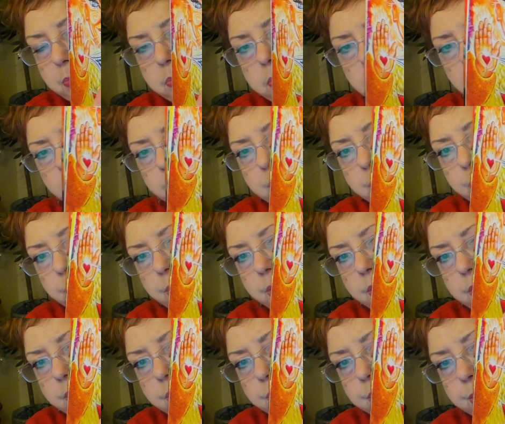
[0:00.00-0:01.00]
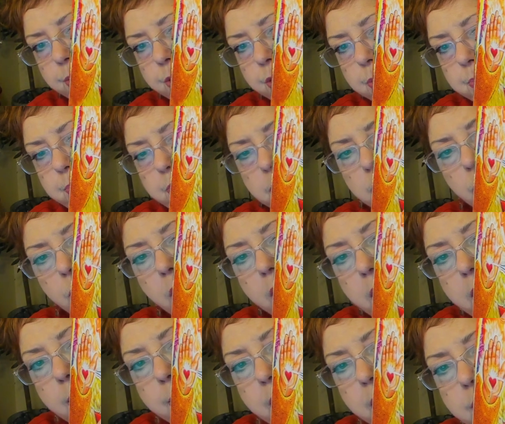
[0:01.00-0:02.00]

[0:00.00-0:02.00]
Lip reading: what am I doing? This is her, what am I